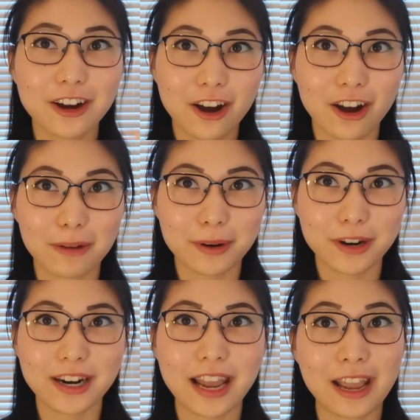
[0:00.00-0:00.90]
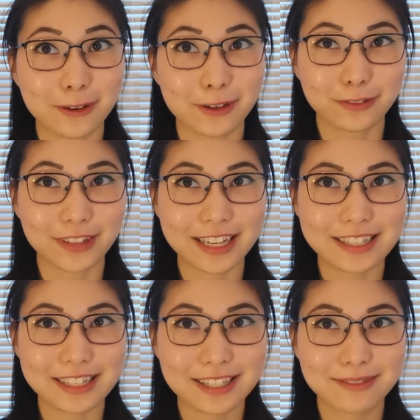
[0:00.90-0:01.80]
Hopper, and Google
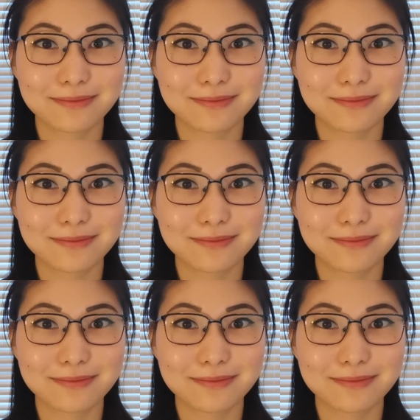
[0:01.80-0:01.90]
Flights.